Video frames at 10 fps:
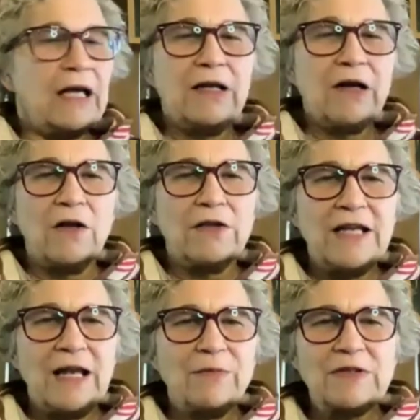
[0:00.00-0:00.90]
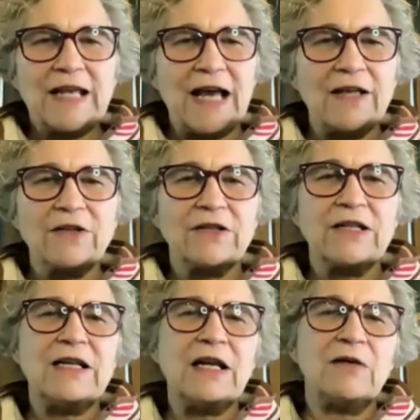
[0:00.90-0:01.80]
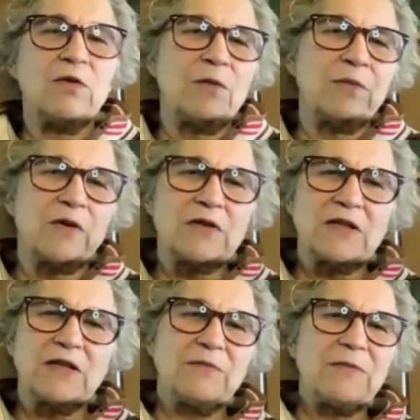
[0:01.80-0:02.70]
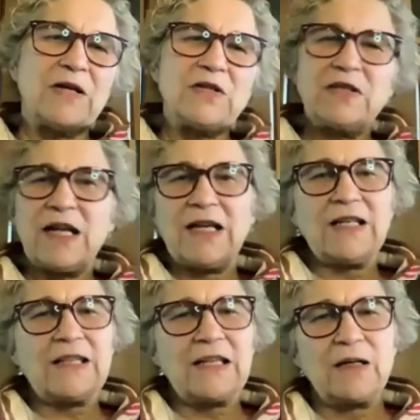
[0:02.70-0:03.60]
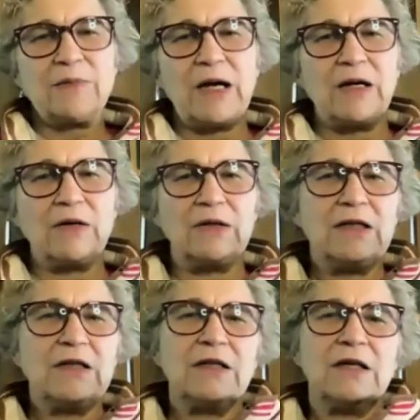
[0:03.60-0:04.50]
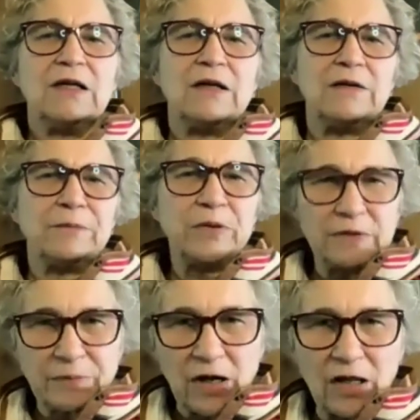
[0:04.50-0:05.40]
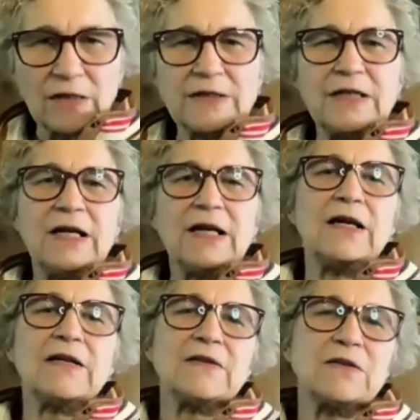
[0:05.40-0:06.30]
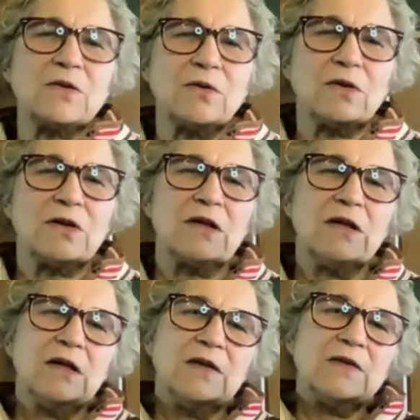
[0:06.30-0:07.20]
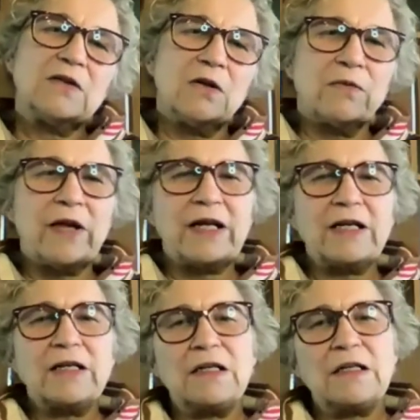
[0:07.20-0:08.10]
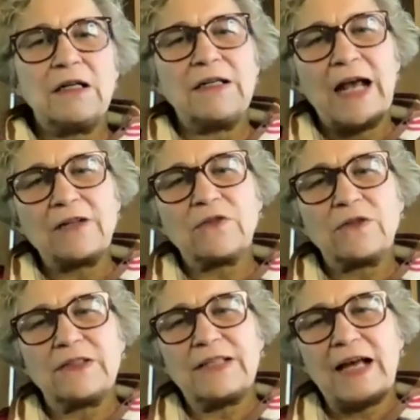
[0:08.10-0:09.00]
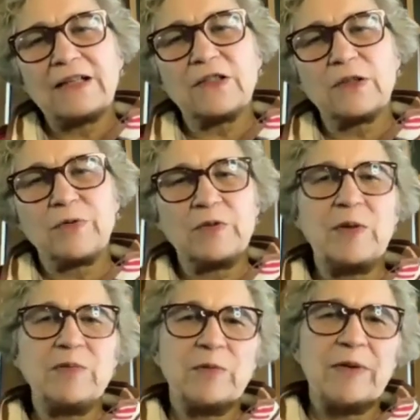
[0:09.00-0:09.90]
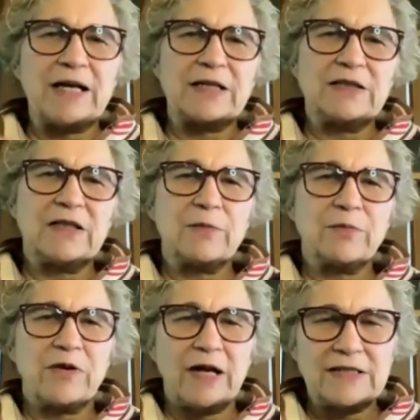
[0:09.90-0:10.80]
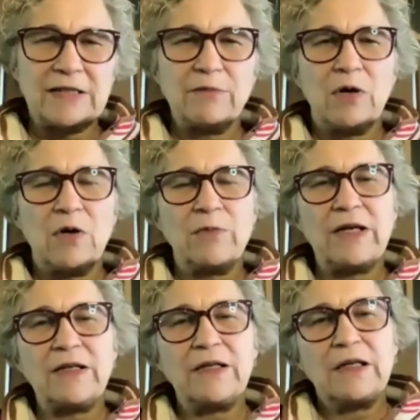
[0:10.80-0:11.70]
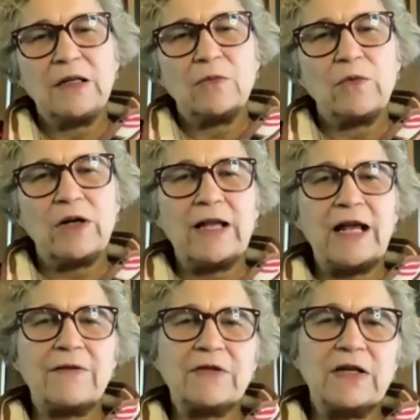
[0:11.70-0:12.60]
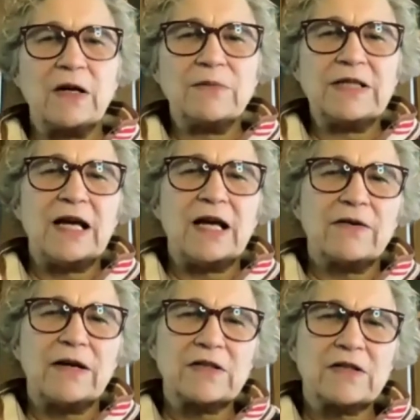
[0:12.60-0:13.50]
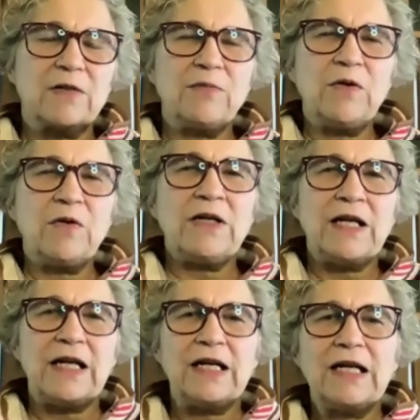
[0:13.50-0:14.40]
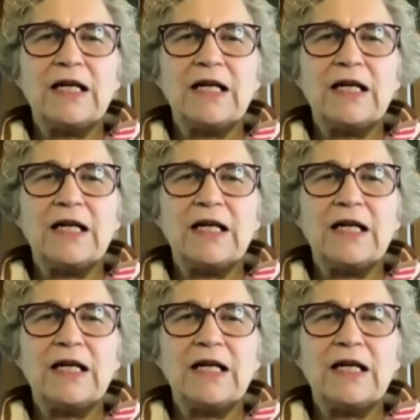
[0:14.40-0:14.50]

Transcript: all the neighbors gathered, and not one person mentioned anything about politics or so. Like a natural disaster puts people back into the present moment where they have to come together as a community.